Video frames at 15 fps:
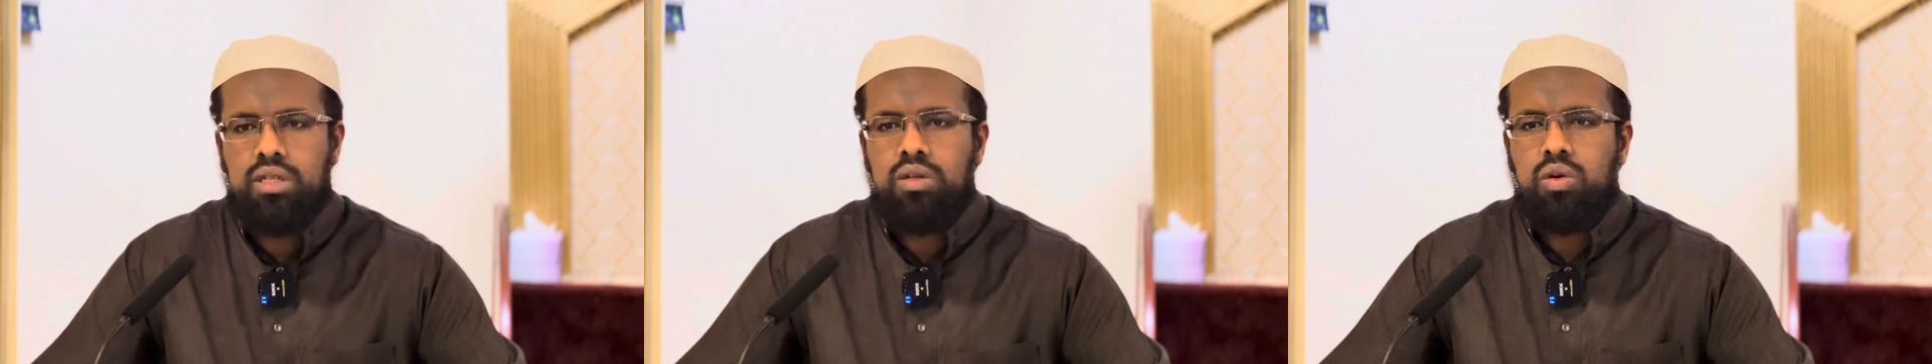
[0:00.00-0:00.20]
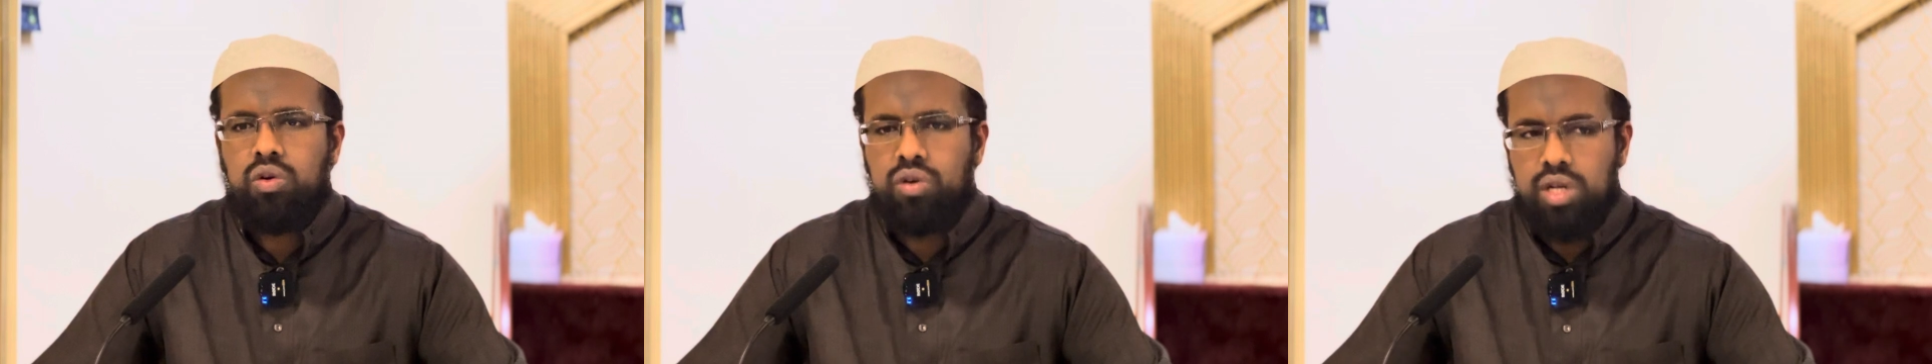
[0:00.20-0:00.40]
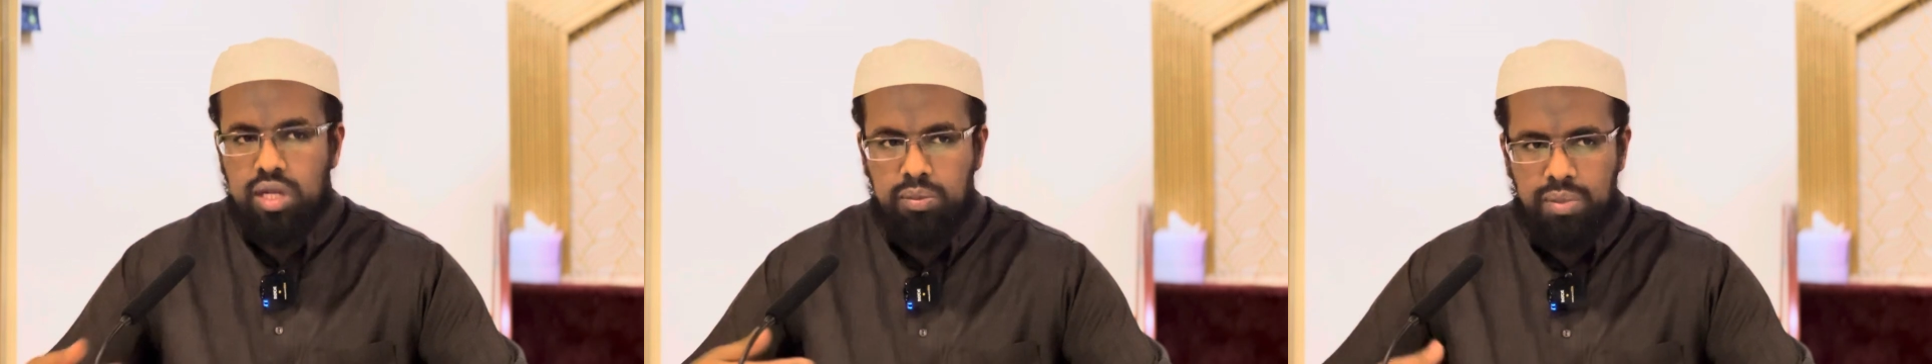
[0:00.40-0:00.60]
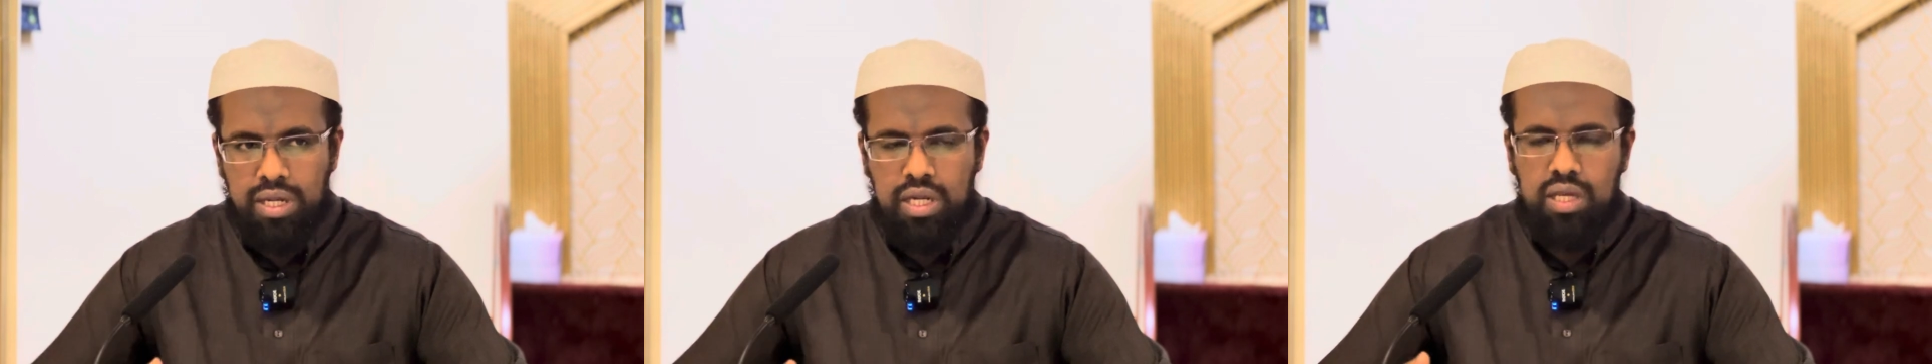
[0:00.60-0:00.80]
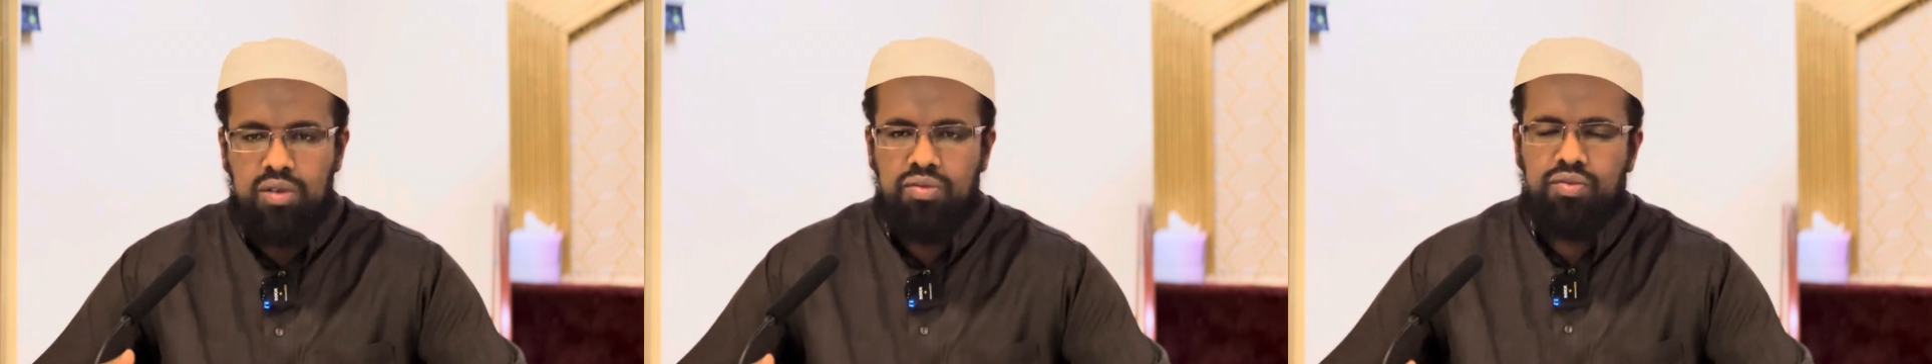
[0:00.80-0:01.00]
or any
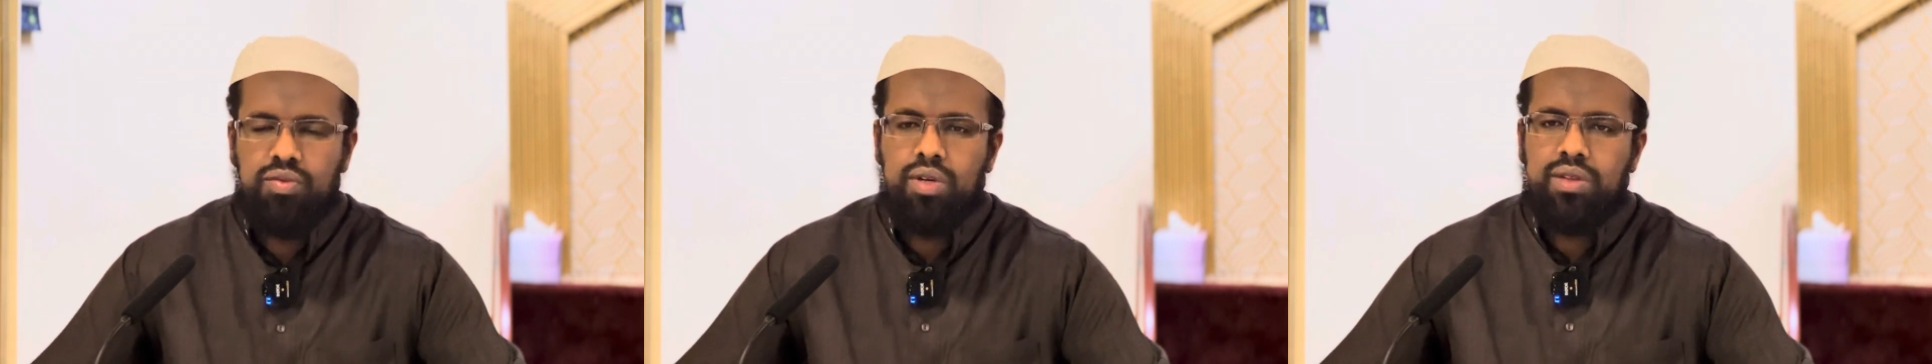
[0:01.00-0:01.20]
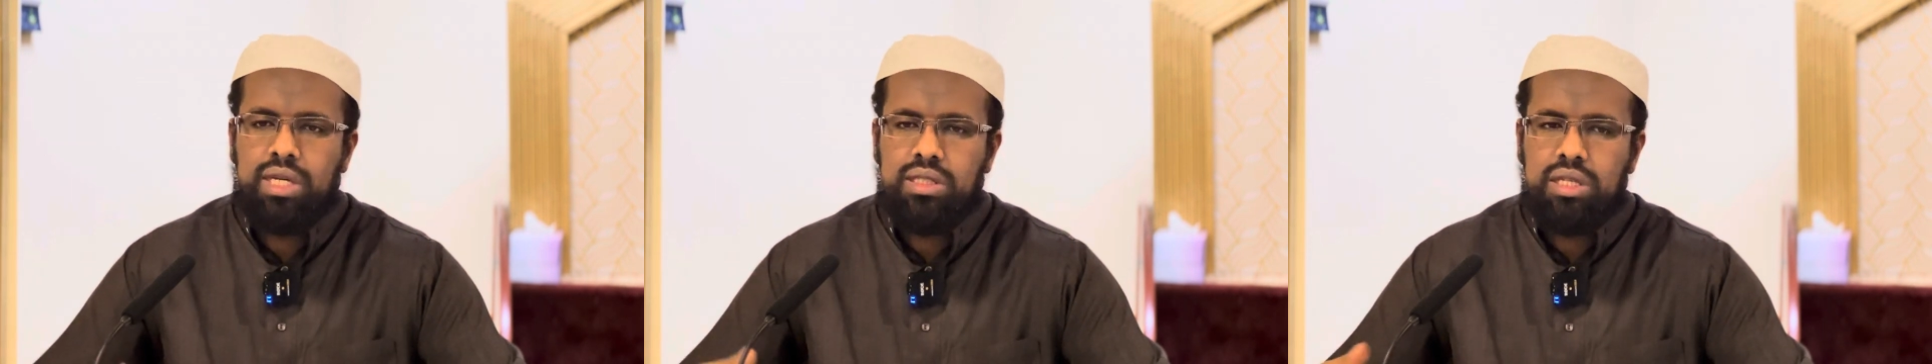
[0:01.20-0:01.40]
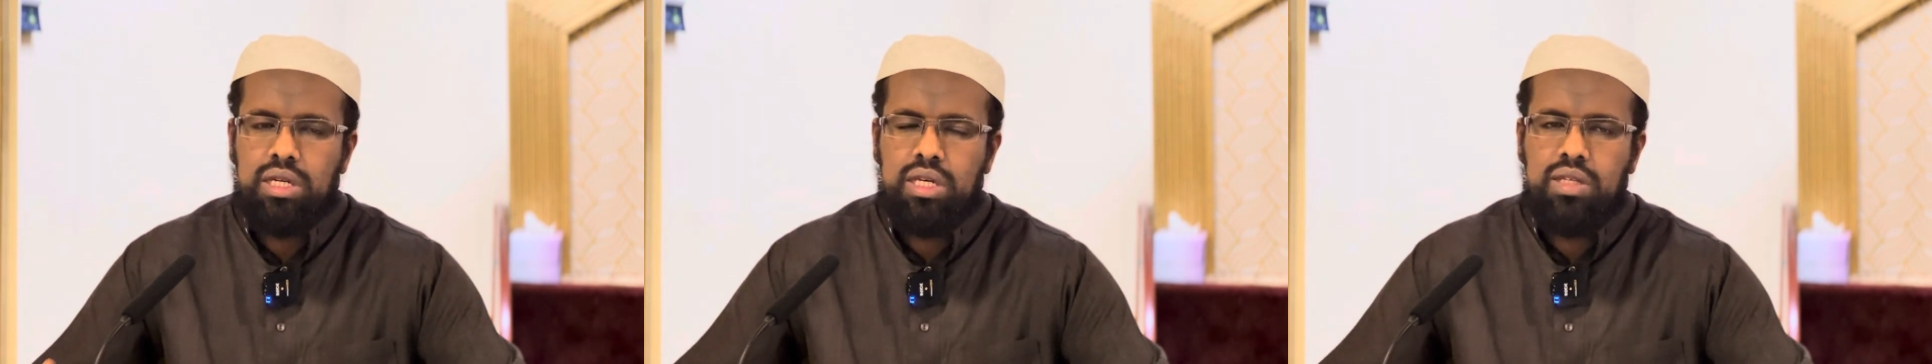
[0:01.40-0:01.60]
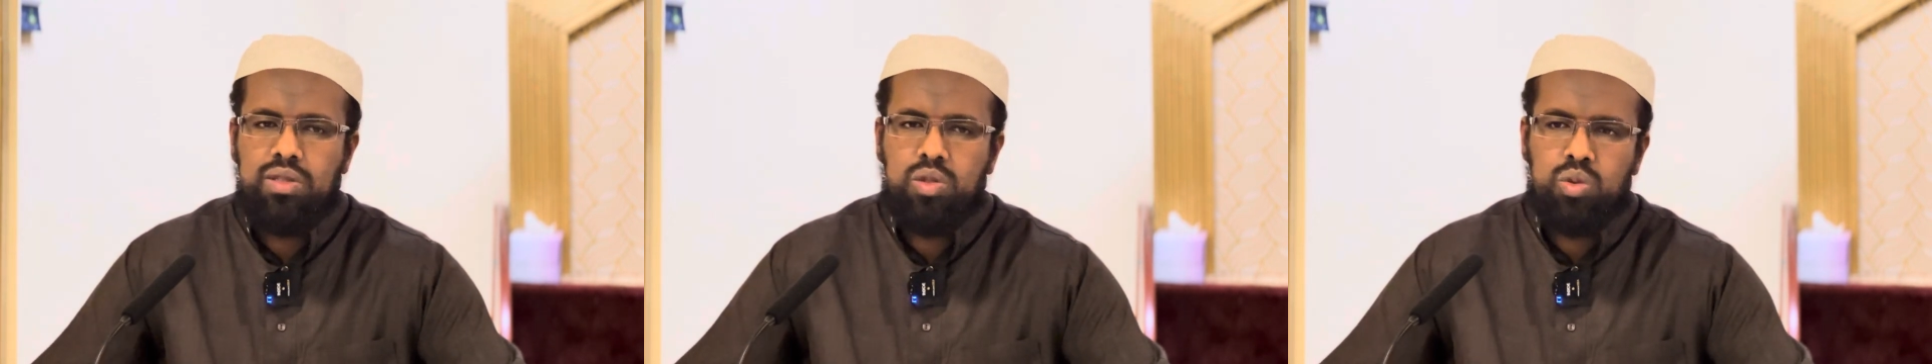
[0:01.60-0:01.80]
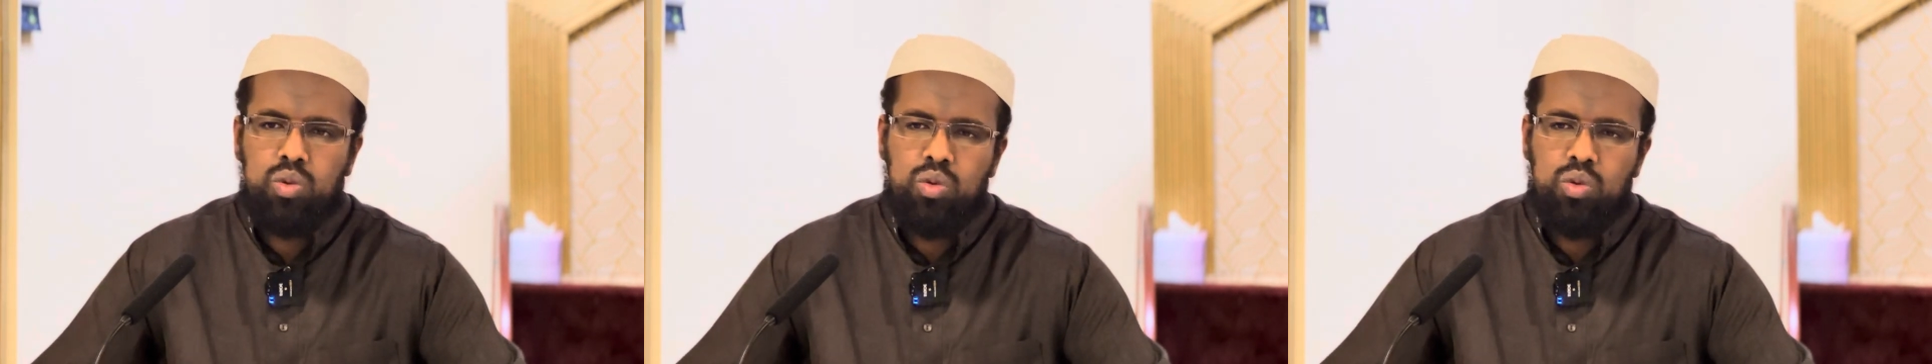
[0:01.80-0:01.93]
belief that leads